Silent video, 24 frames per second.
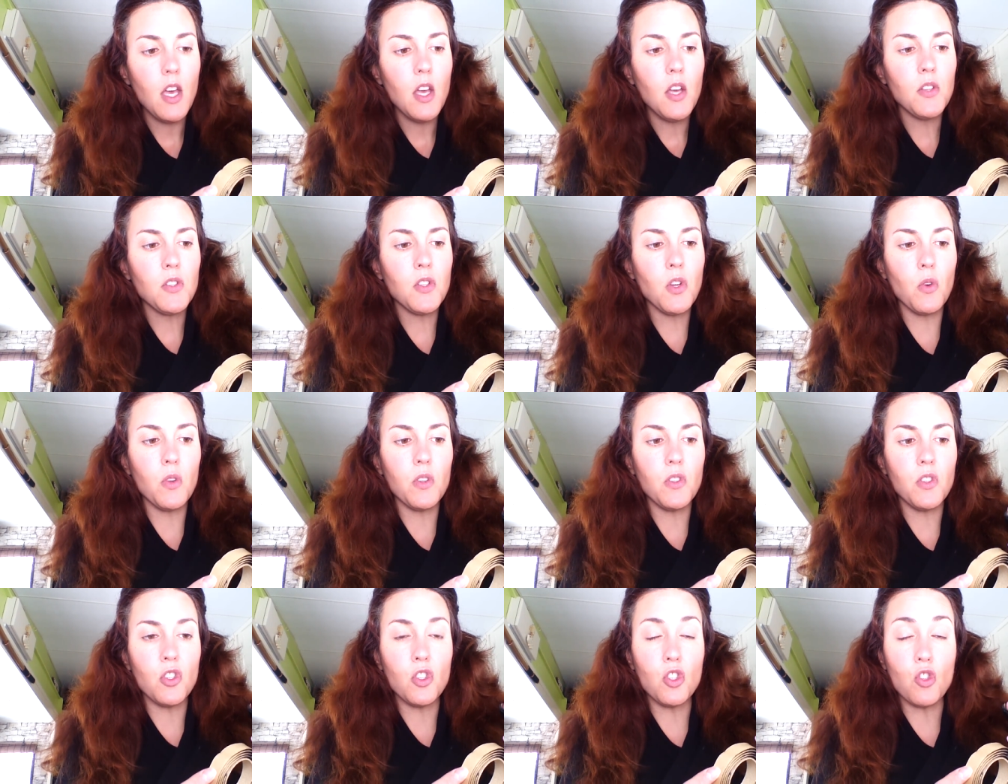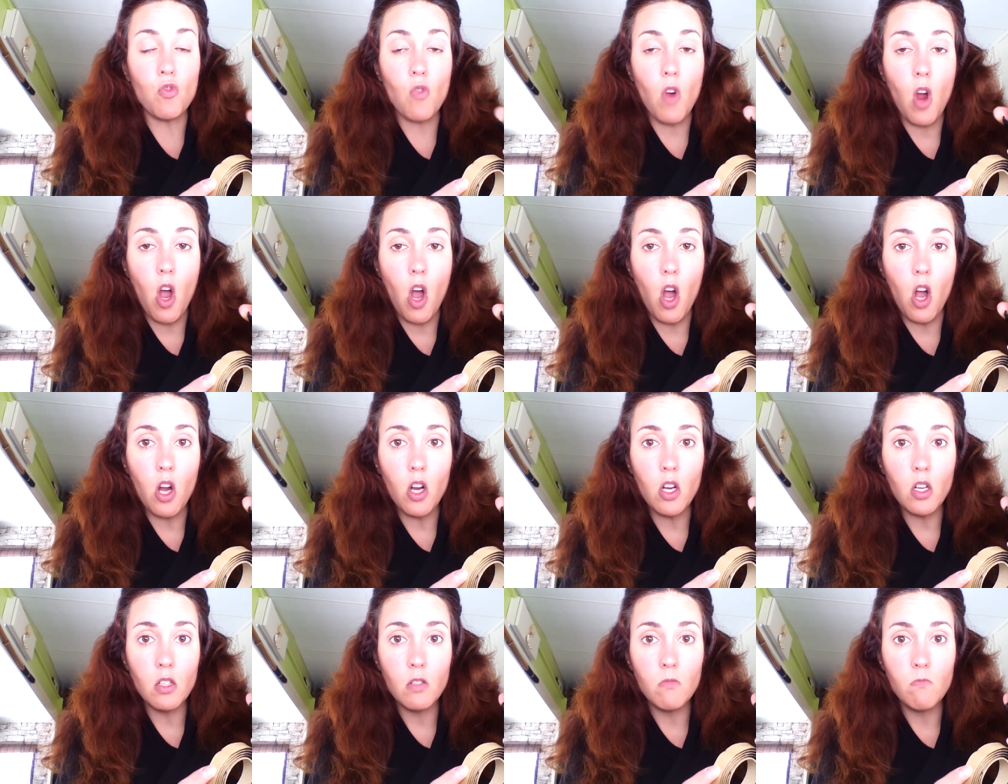So it's
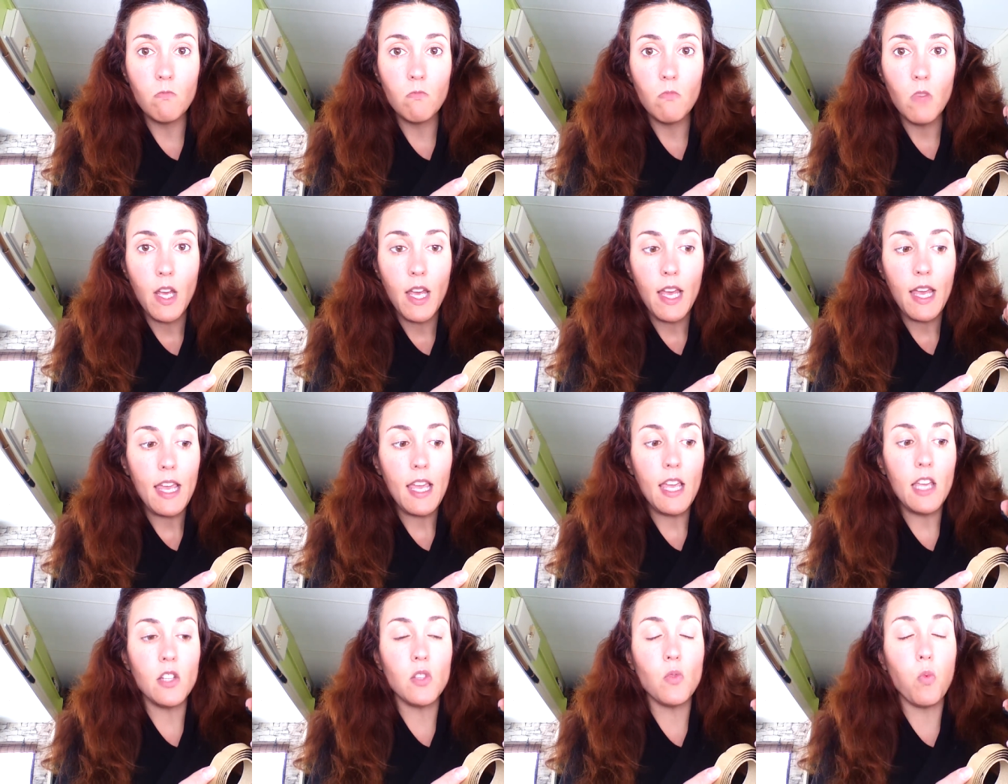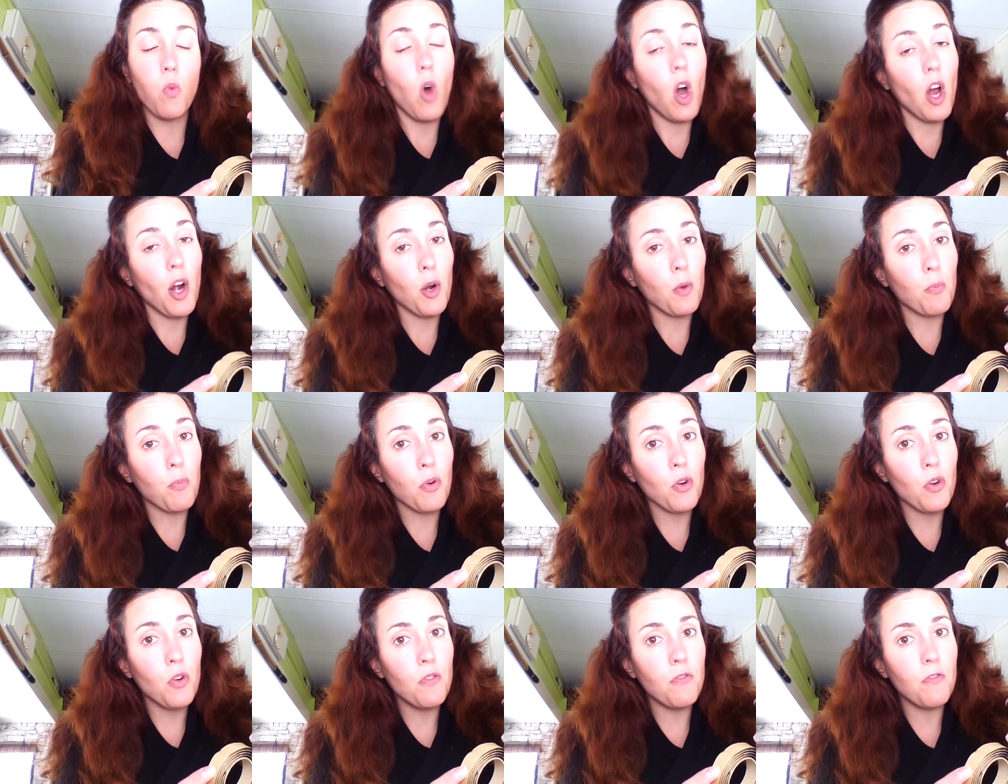strong, it's
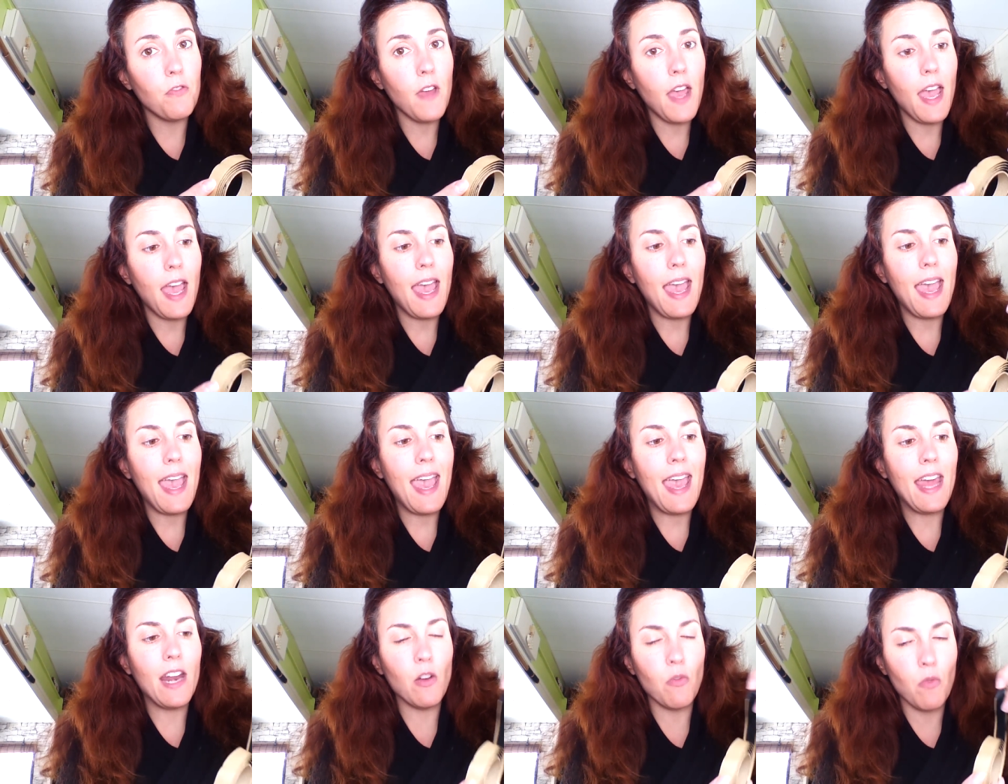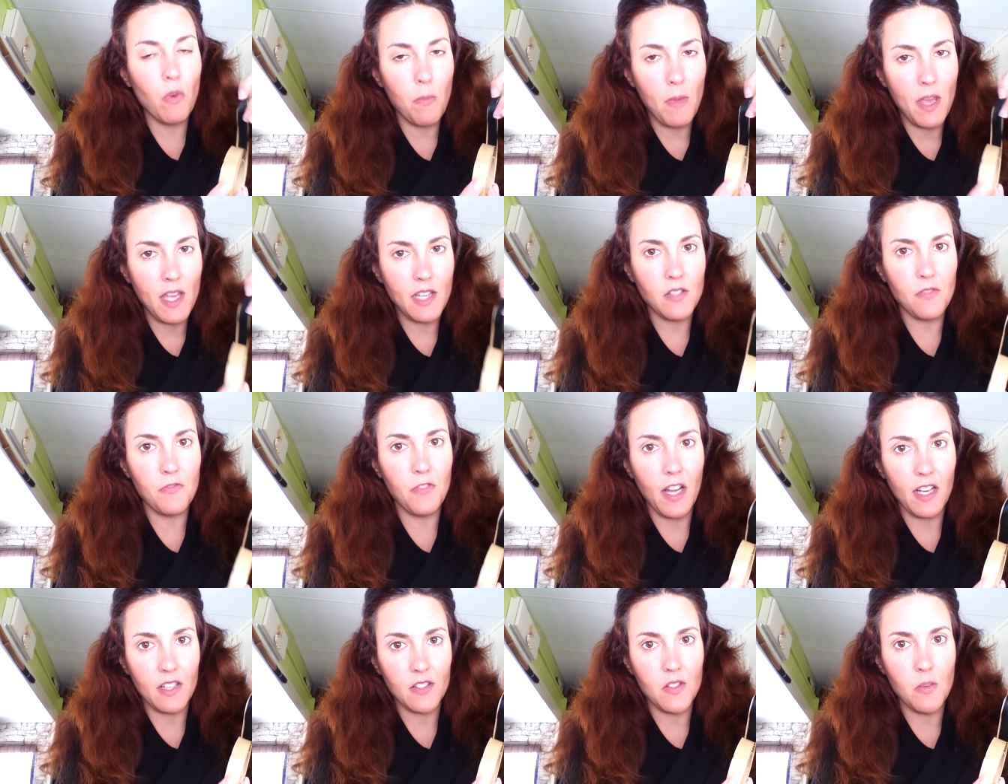waterproof, and it remains
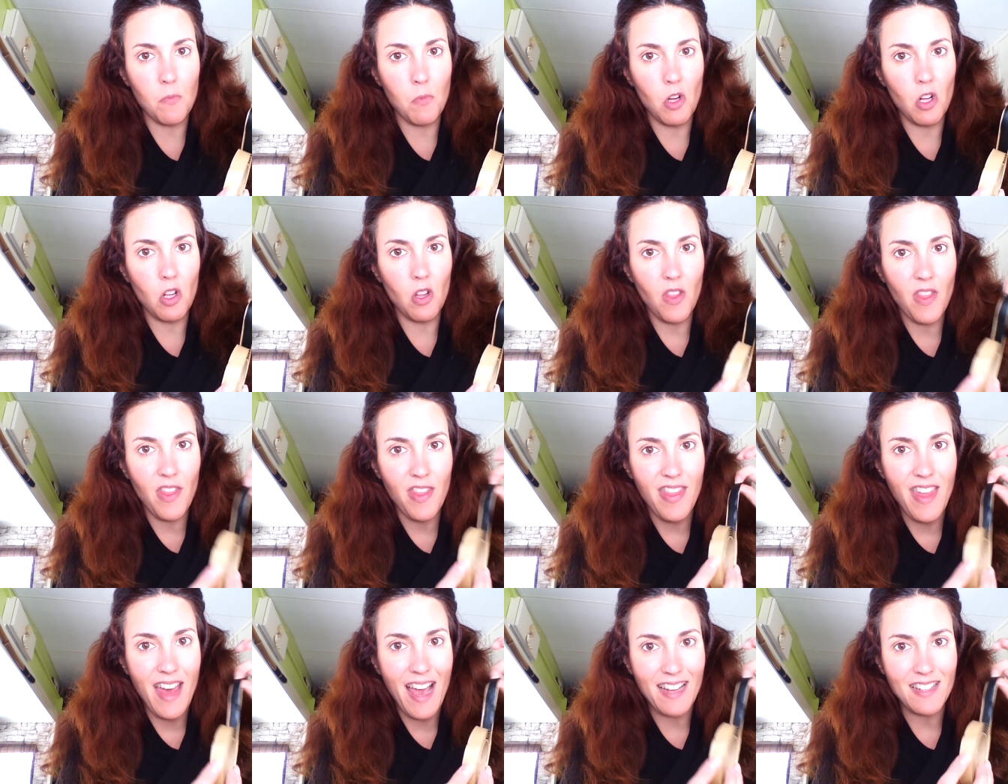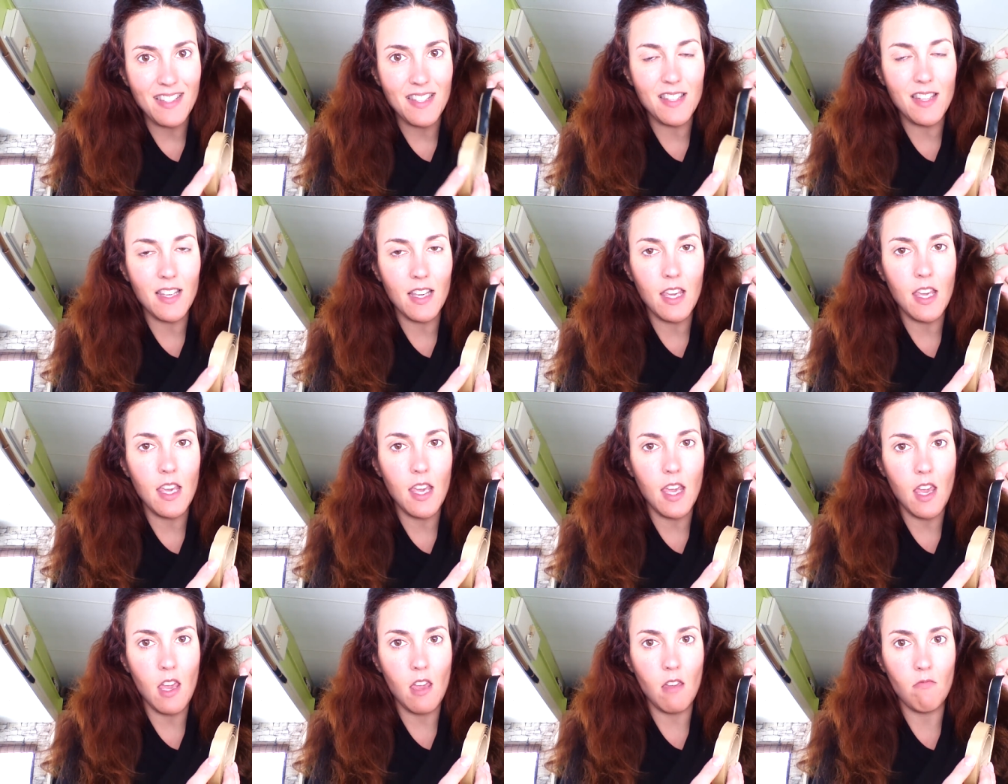flexible. That's the
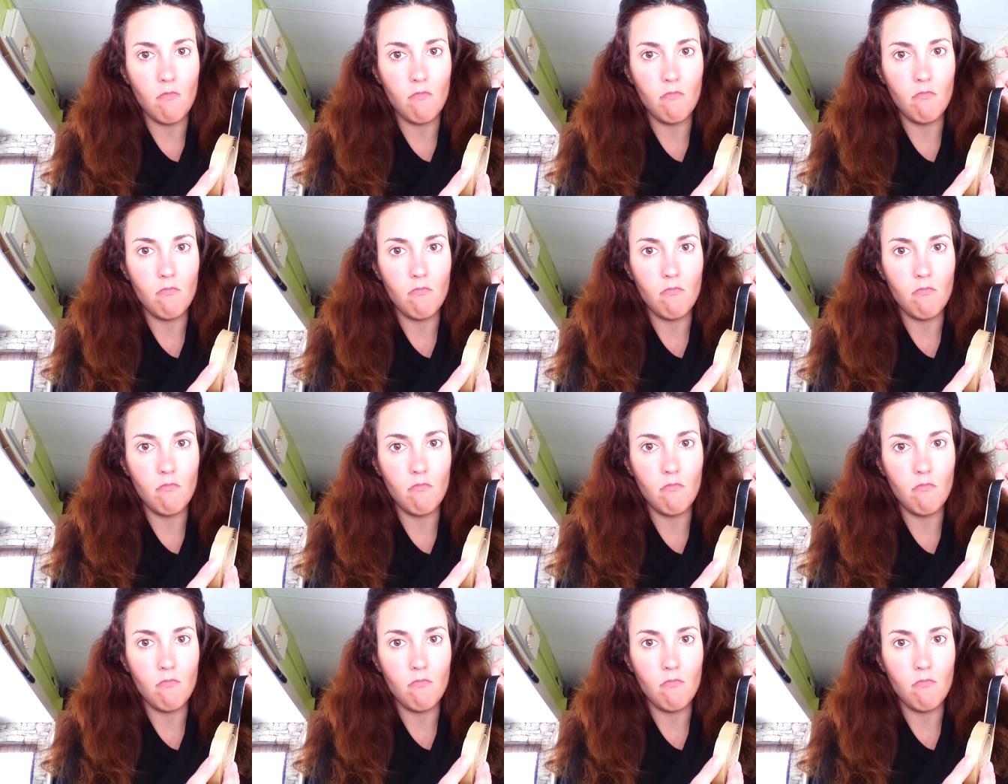key.